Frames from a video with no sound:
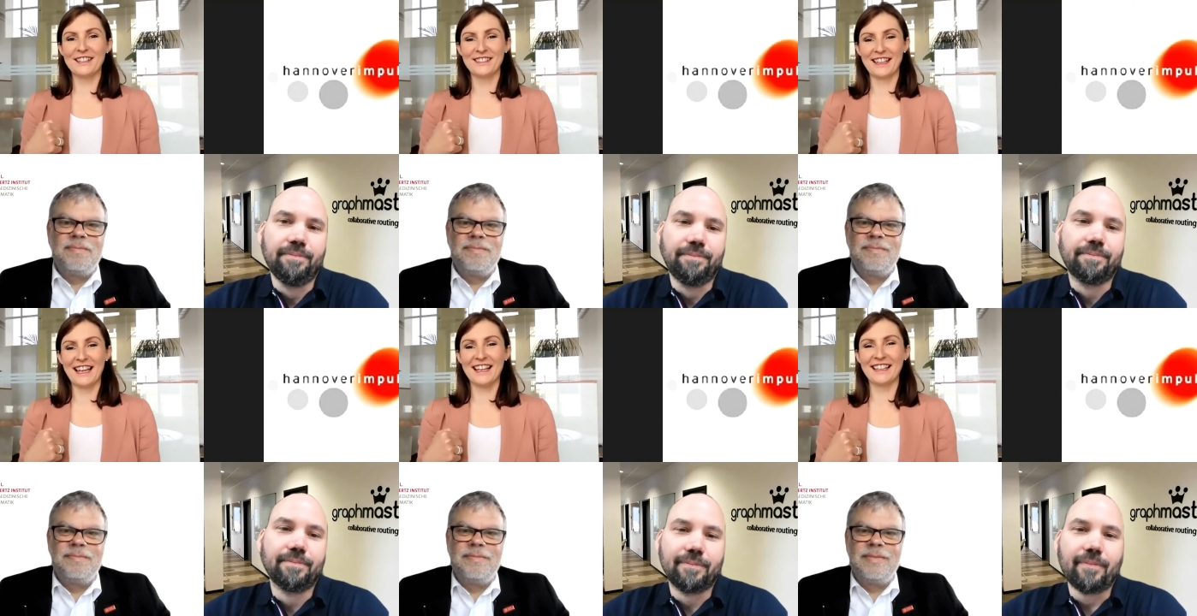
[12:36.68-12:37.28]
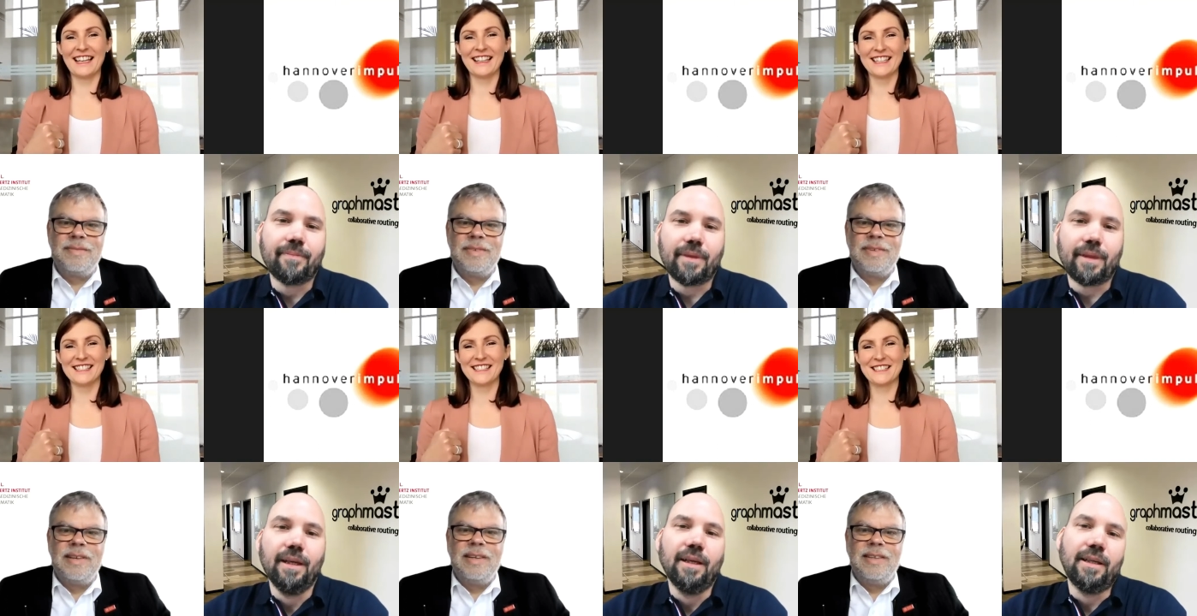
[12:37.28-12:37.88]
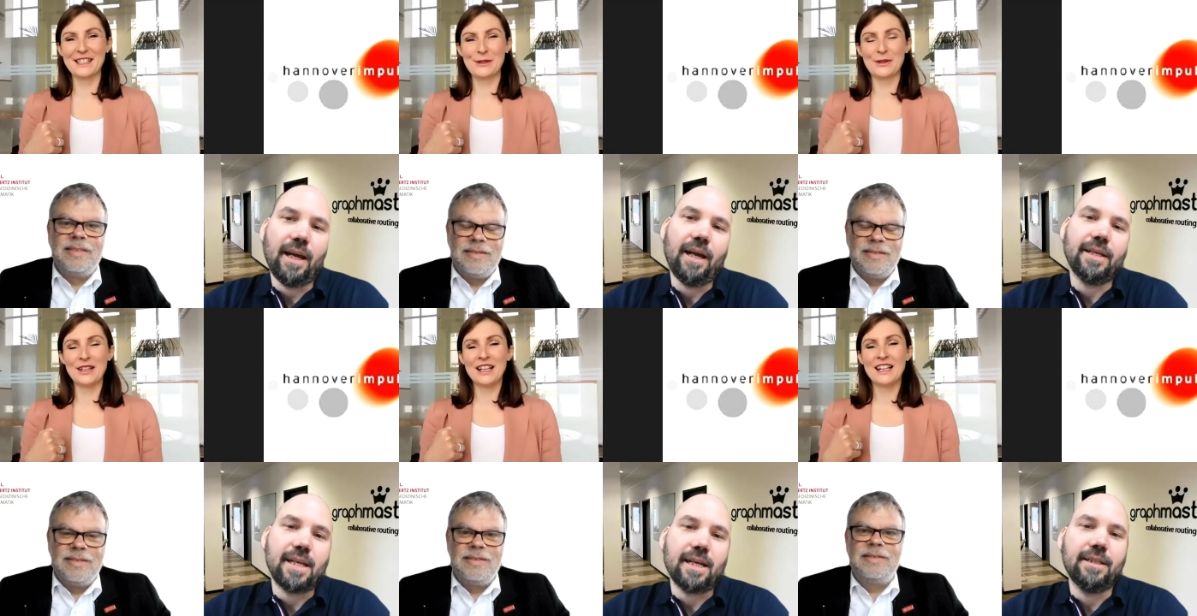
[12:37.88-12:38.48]
Speaker 1: to get, get this and yeah
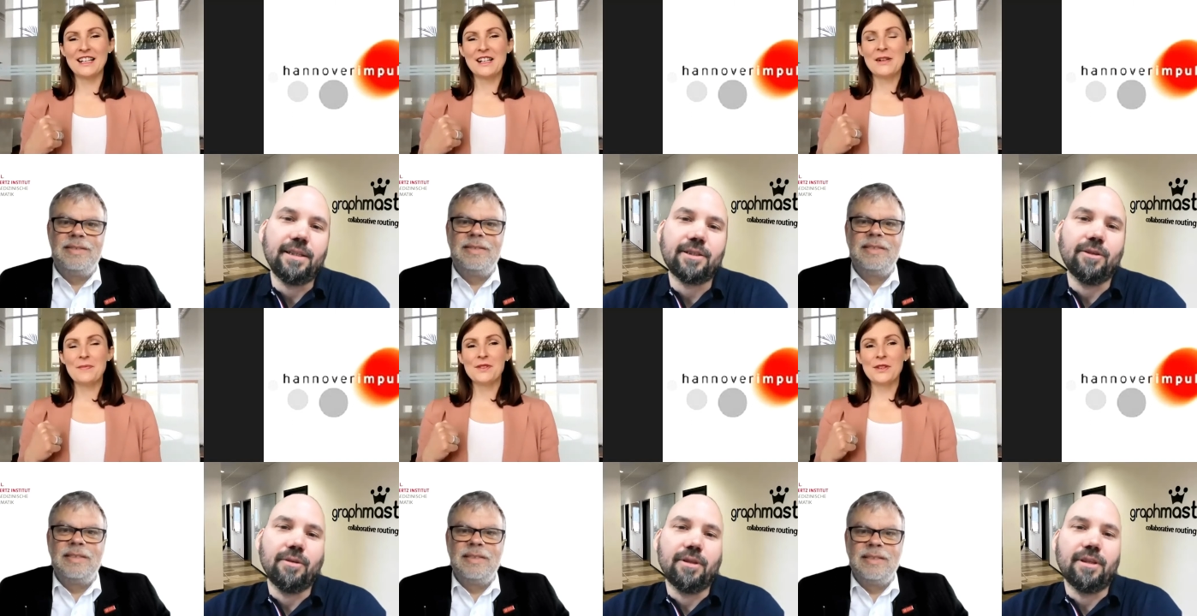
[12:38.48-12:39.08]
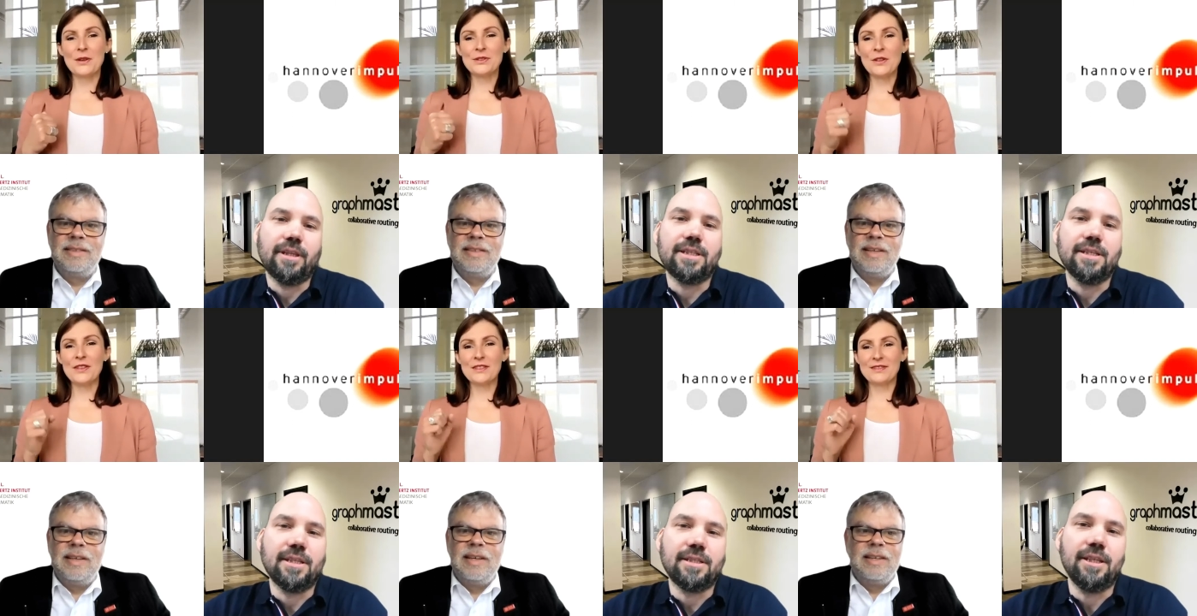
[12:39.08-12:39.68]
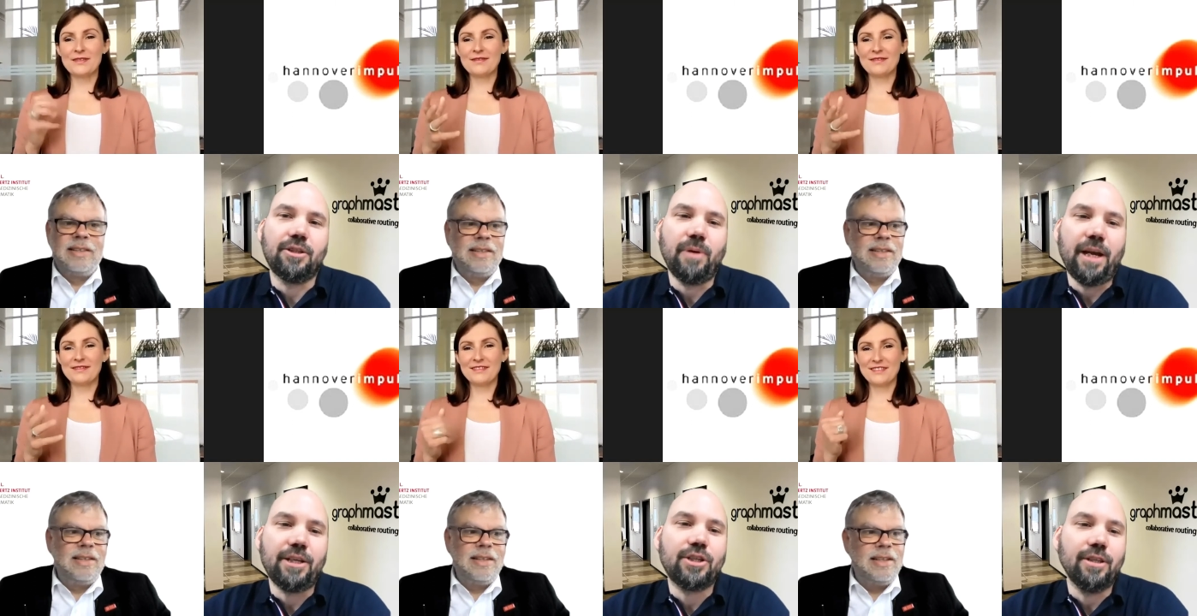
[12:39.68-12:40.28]
Speaker 2: exactly so, so this so, is the
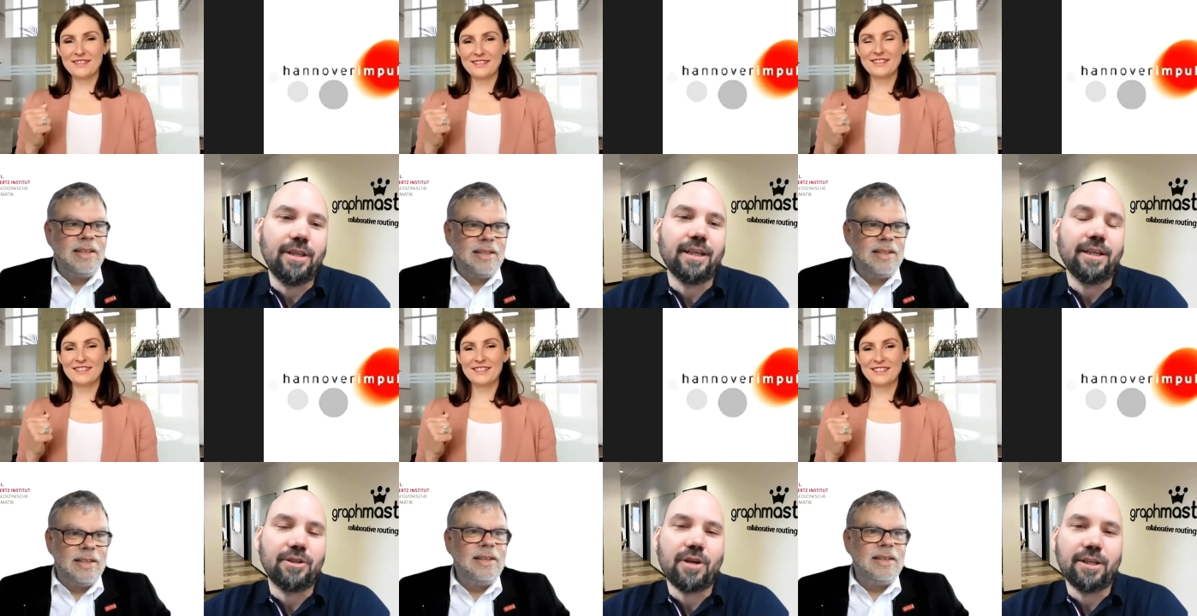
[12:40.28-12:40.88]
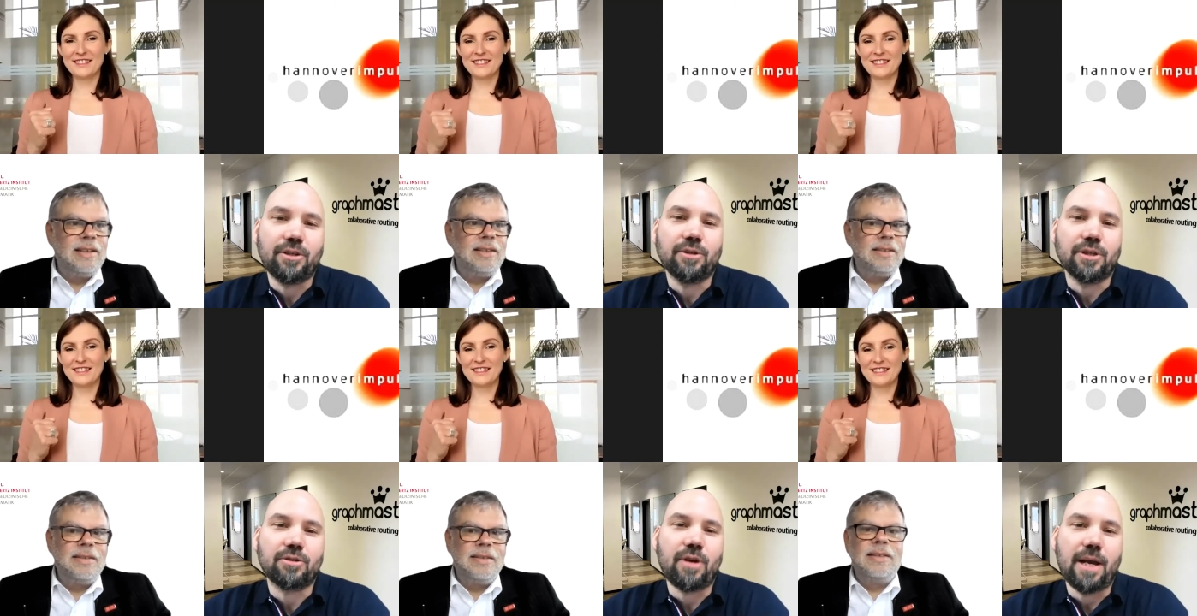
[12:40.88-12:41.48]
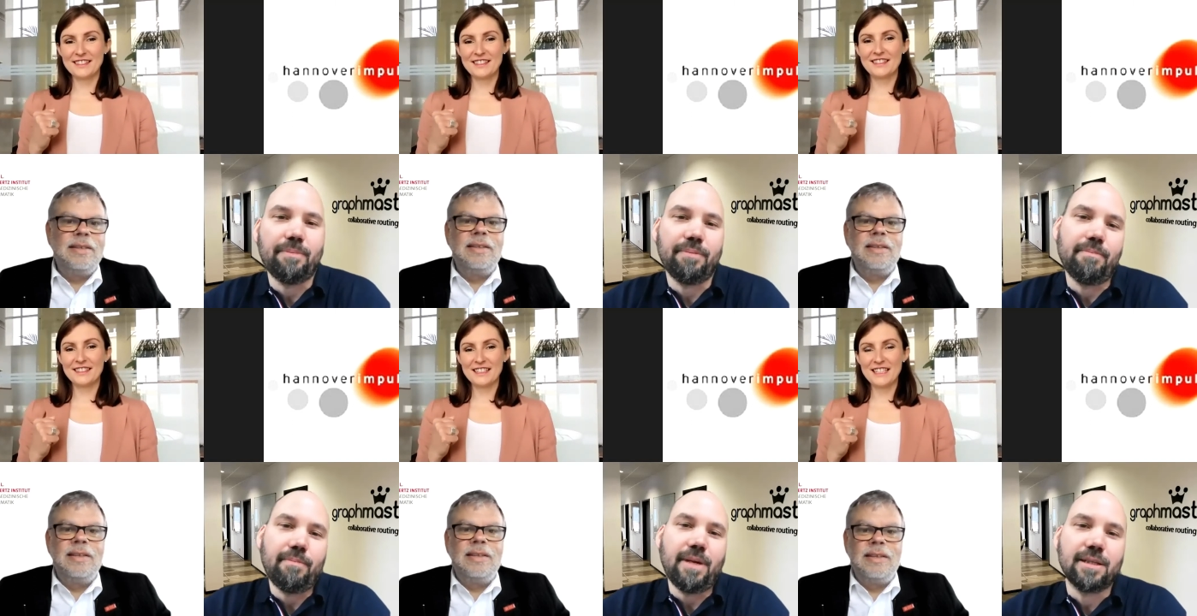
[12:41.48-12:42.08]
situation that i tried to describe
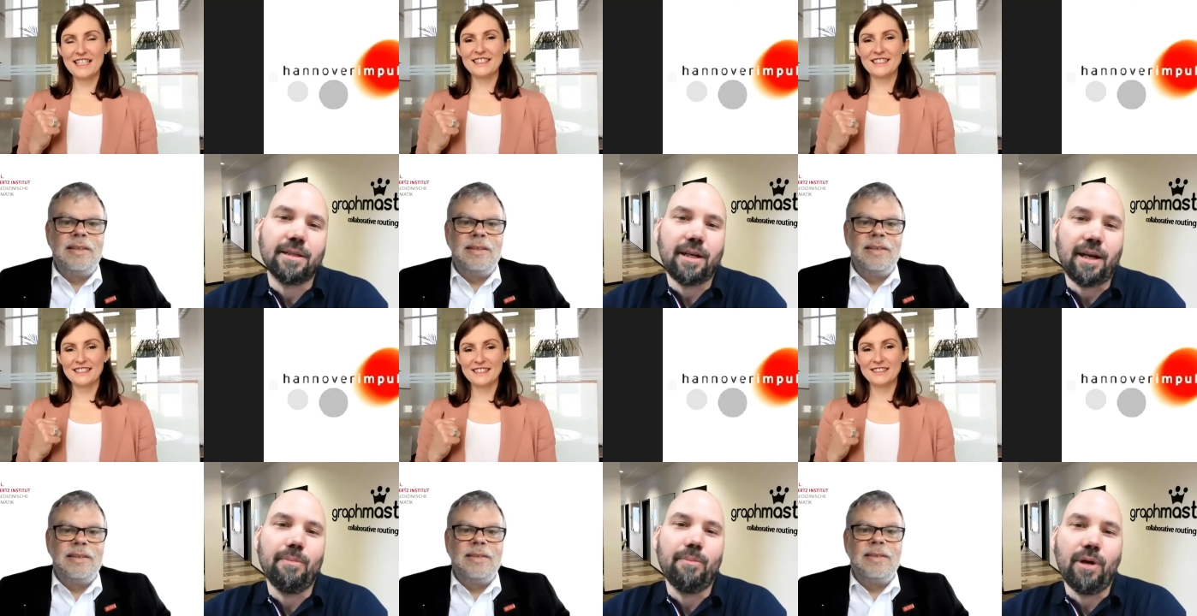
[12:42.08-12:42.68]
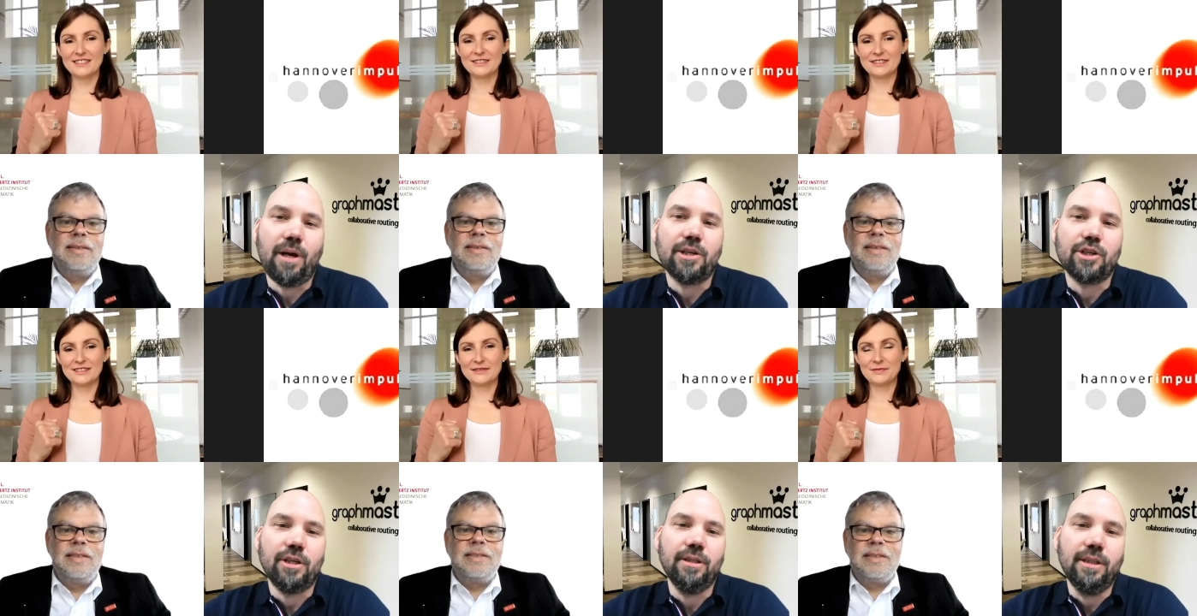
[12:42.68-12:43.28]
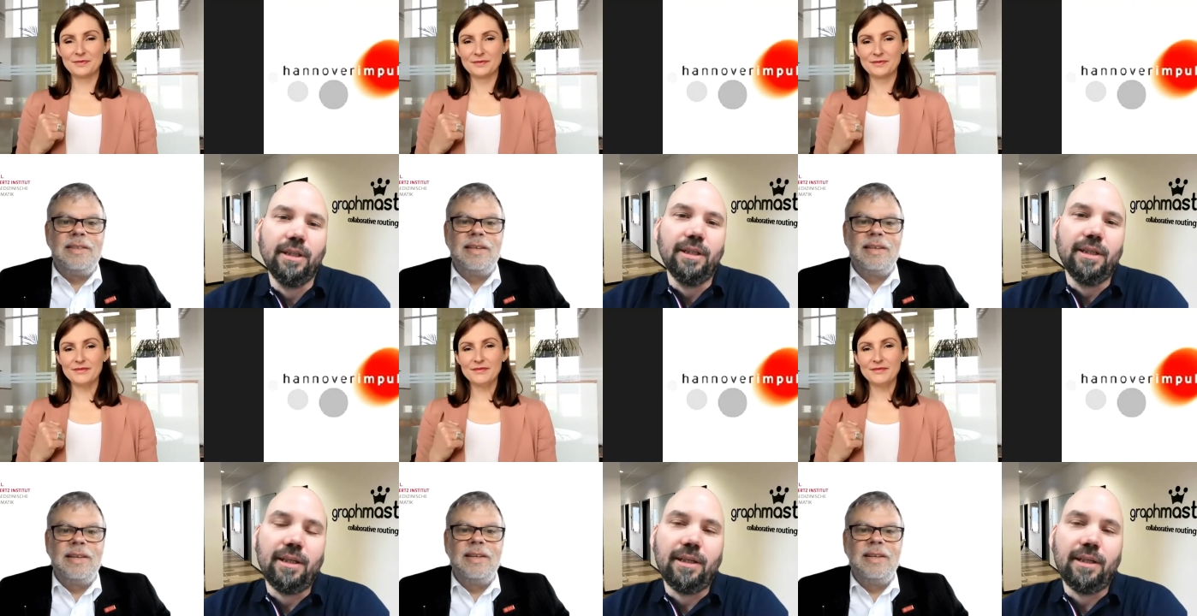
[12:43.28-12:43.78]
massenkarambolage uh,